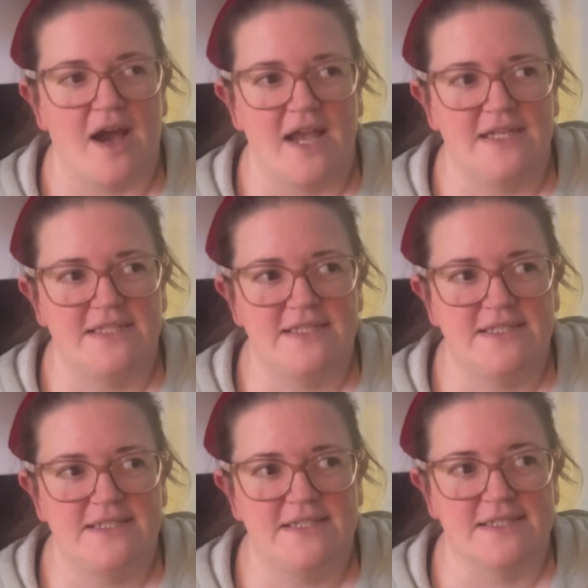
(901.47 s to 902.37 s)
I
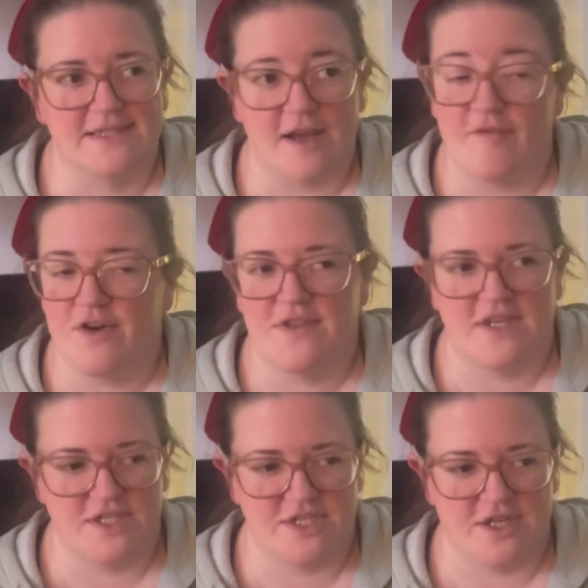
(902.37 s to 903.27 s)
discovered
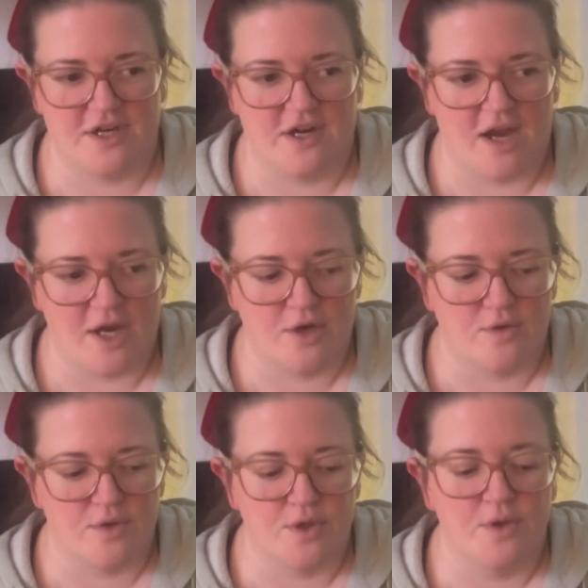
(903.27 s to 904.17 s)
this year, I
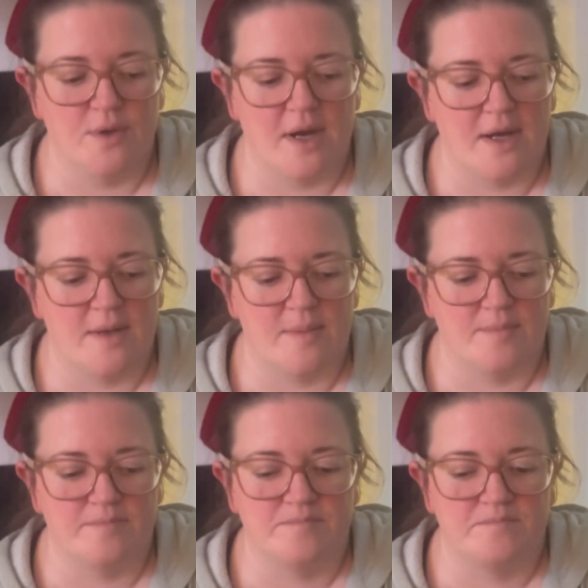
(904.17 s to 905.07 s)
grew
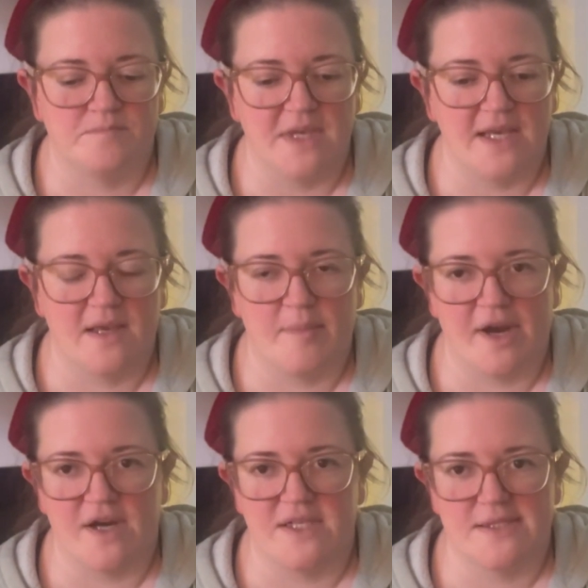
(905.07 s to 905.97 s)
Inca
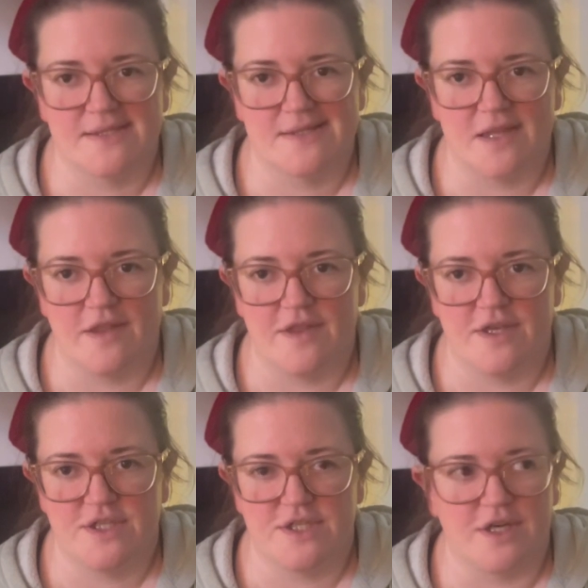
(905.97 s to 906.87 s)
berries
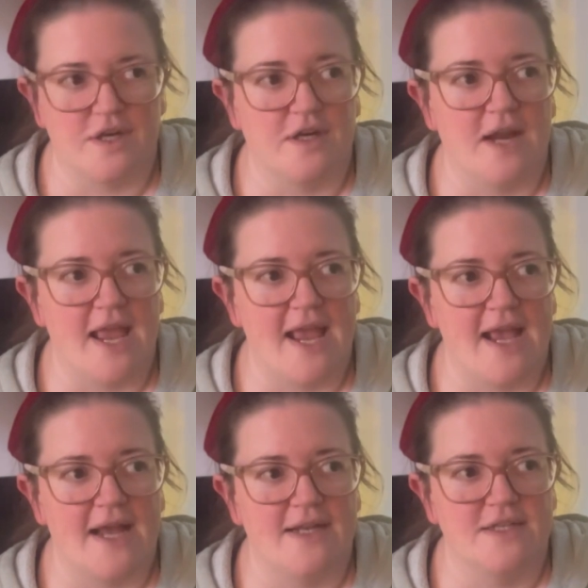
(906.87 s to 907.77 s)
this year,
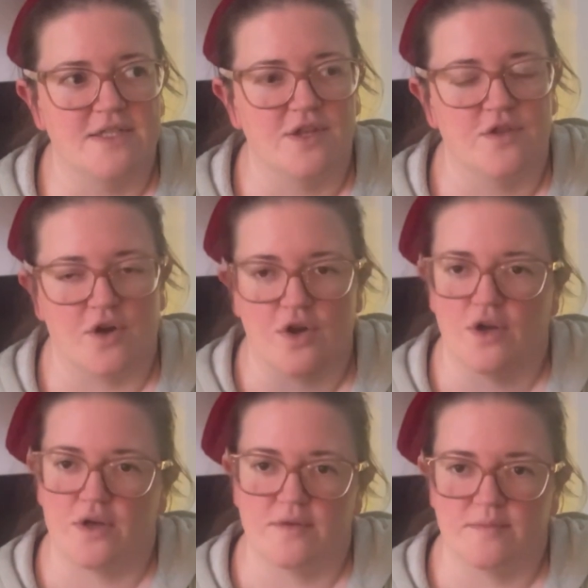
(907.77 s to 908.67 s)
and
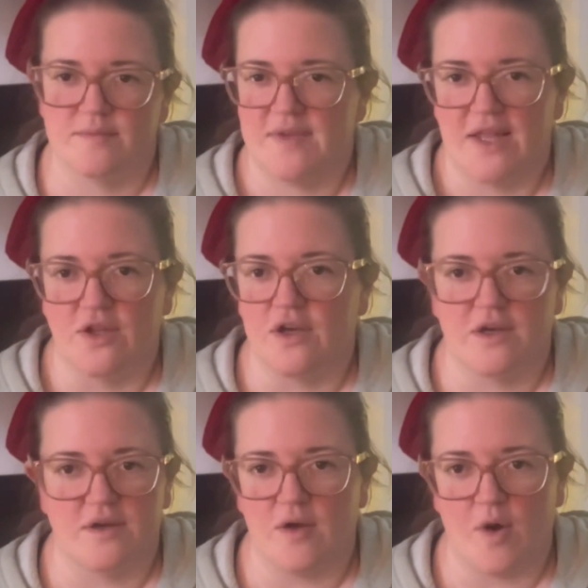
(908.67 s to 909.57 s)
they look
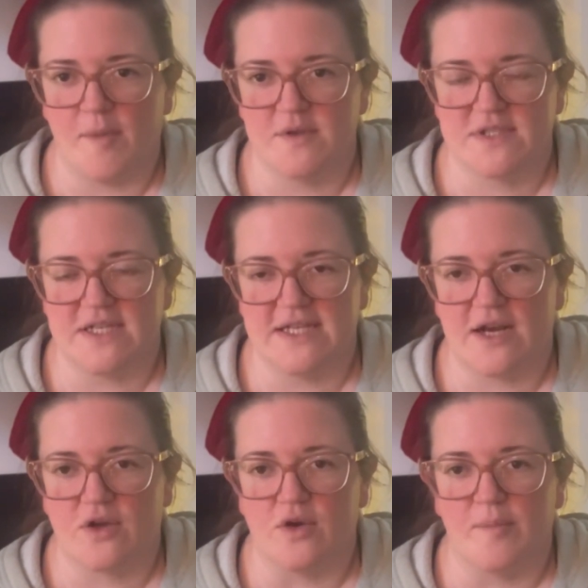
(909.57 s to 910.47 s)
almost
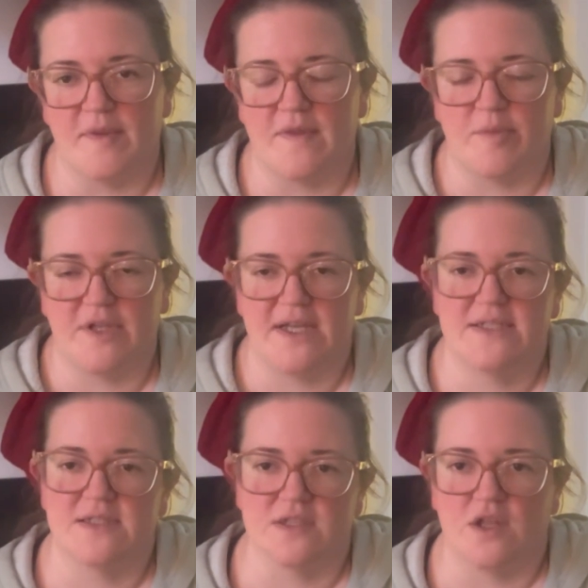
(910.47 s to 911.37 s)
identical, but the
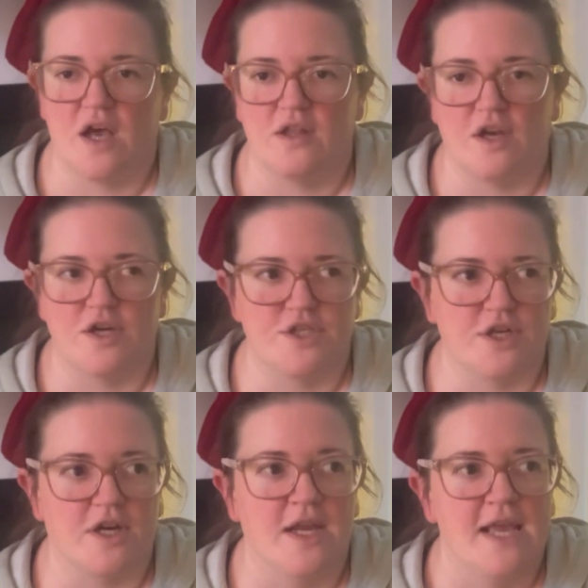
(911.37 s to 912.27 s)
plant is a lot
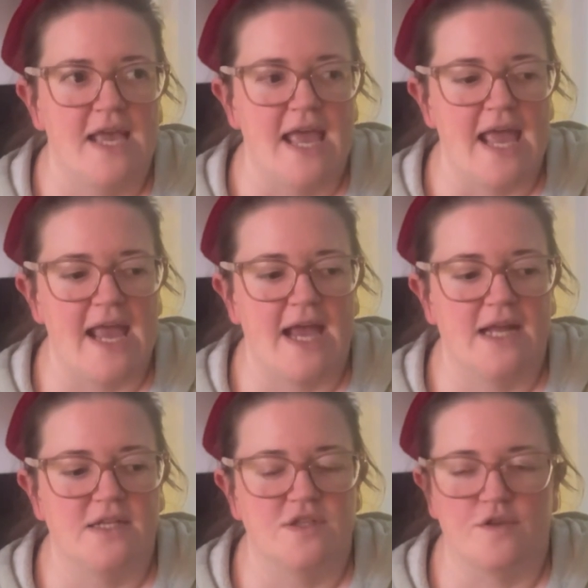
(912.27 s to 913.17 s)
larger
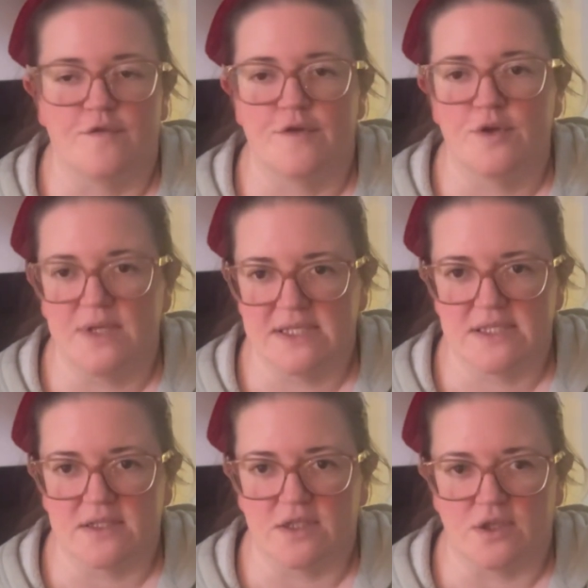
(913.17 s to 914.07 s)
and the fruit is
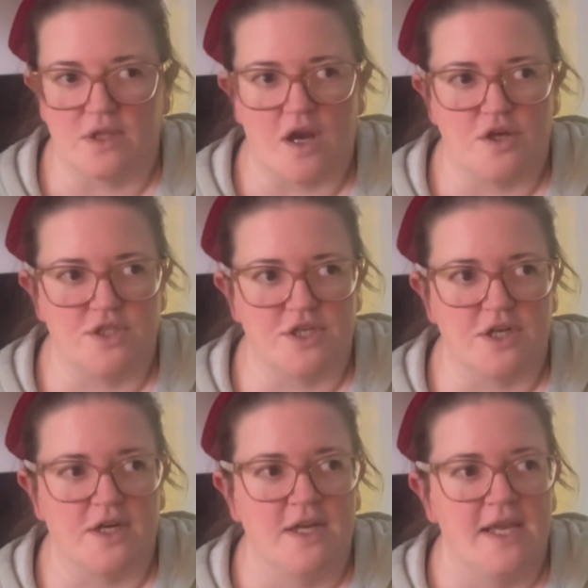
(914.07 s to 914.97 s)
a little
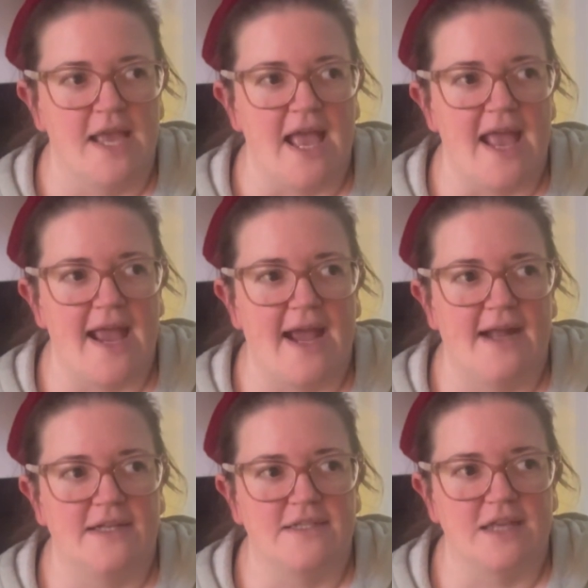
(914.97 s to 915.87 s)
larger.
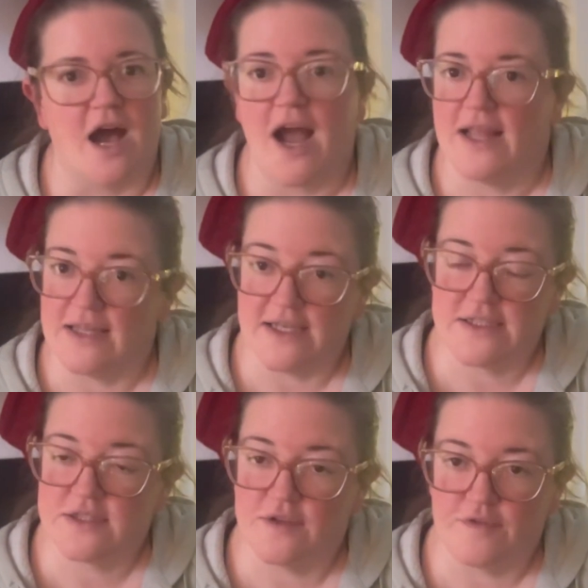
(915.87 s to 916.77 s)
And I
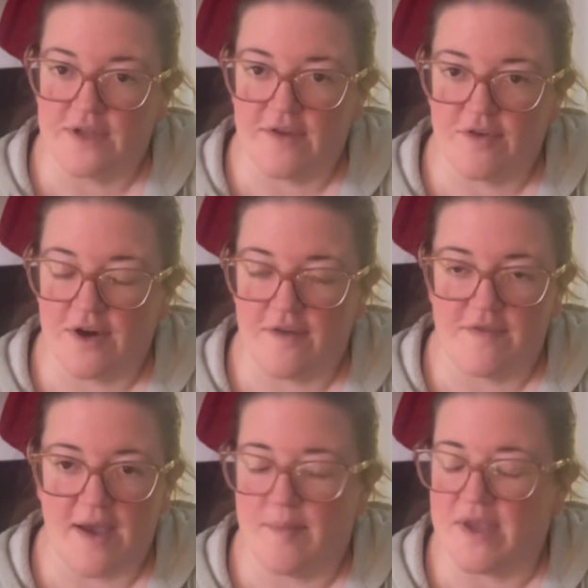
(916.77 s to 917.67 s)
liked the flavor of
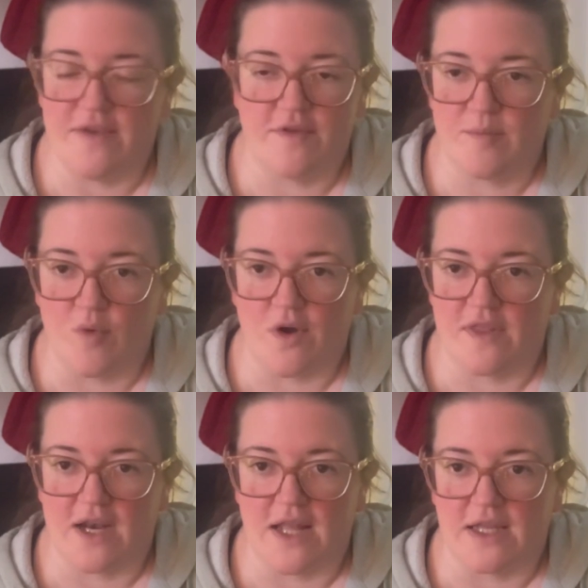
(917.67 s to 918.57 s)
them even more
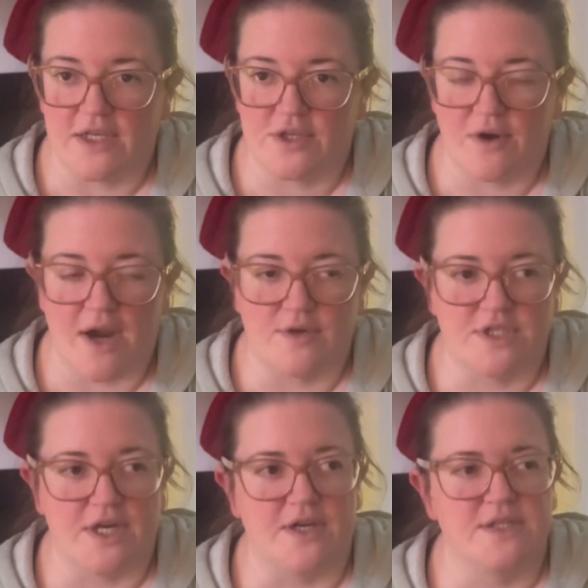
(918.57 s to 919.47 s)
than I liked ground
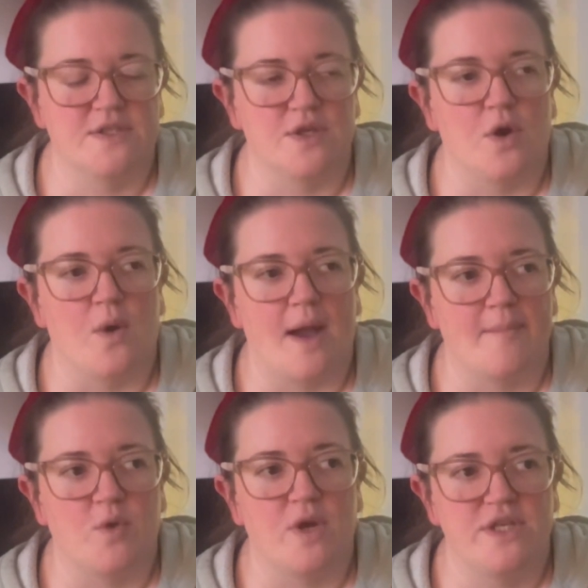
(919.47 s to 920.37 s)
cherries. So
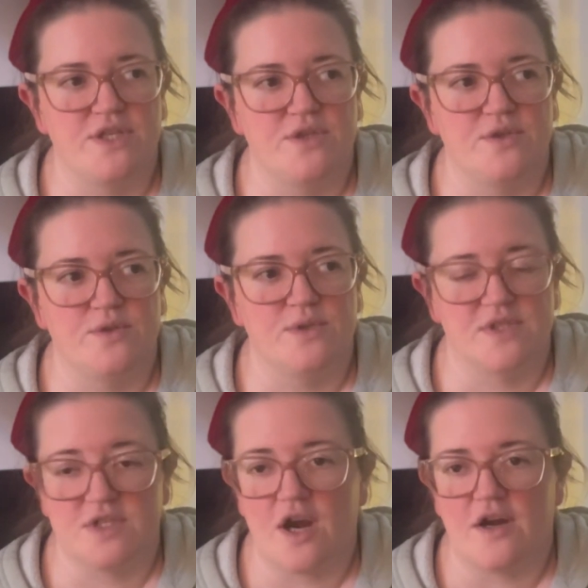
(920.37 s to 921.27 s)
I'm going to
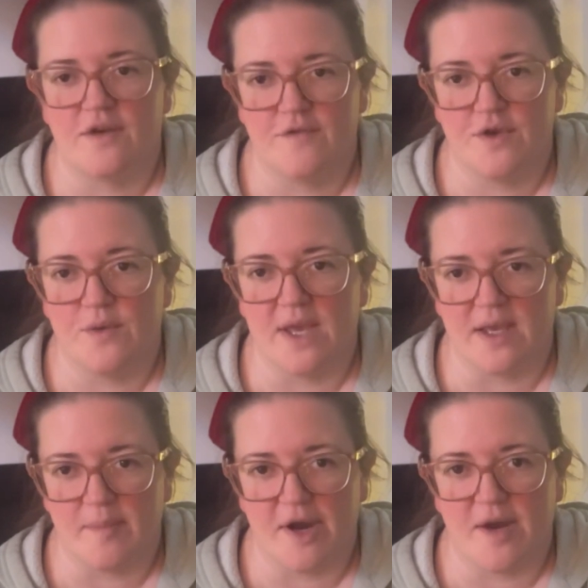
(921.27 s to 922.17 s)
start a few
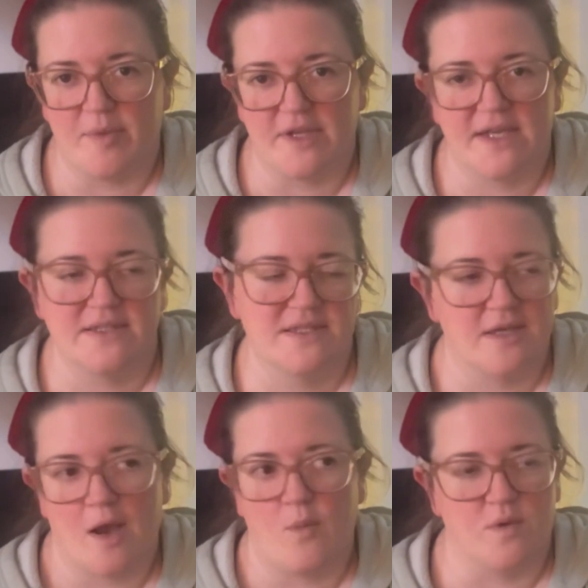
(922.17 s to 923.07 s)
Inca berry plants.
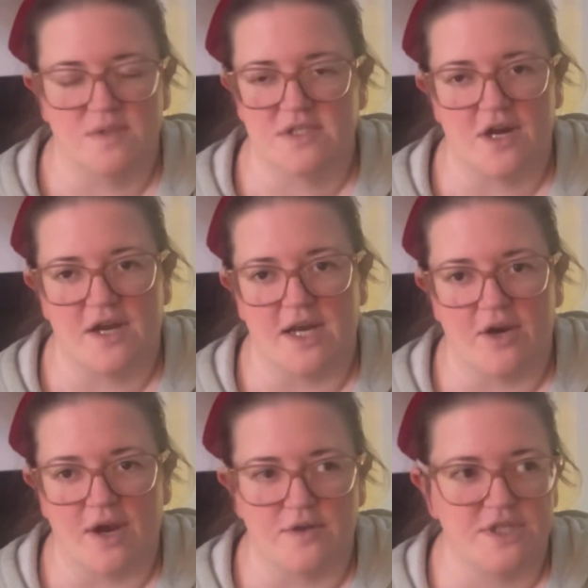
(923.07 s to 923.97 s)
I won't start any
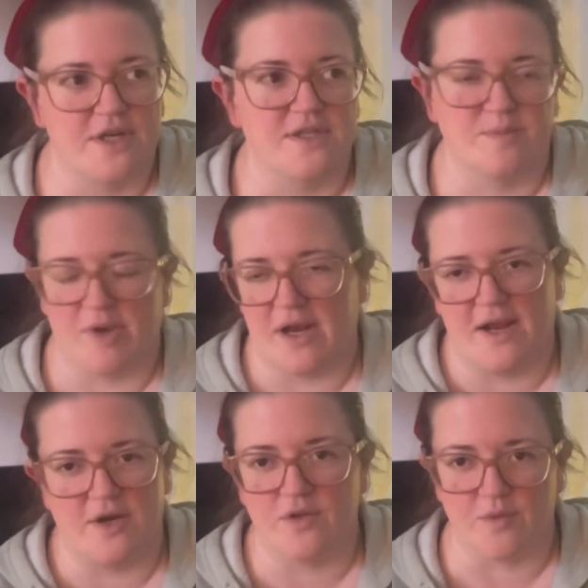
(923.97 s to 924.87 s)
ground cherries, but
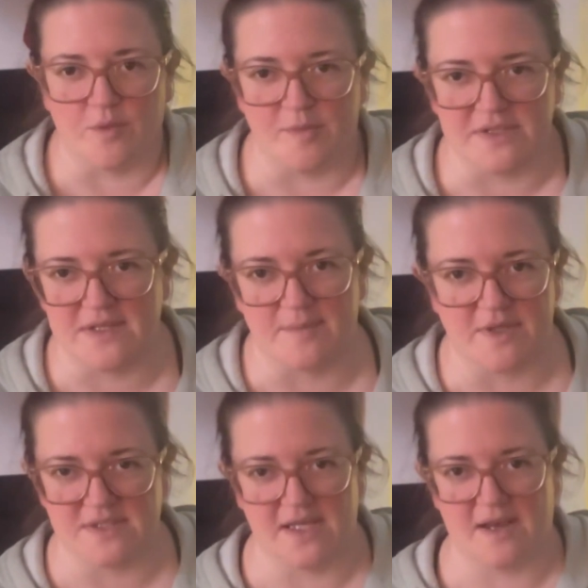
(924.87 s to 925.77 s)
I know there will be some
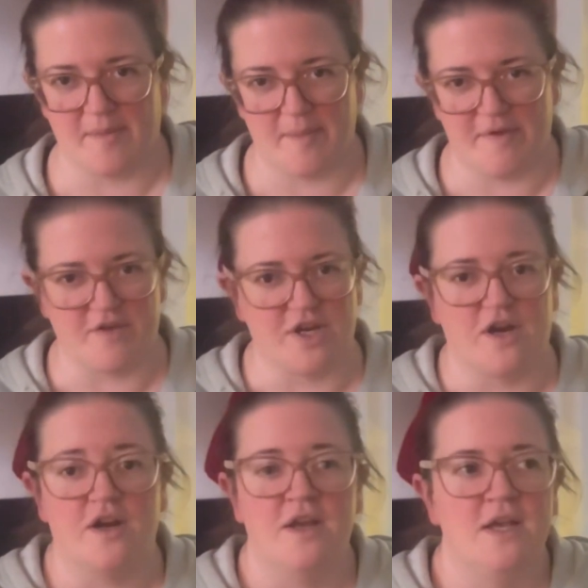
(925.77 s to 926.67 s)
because they come up every year.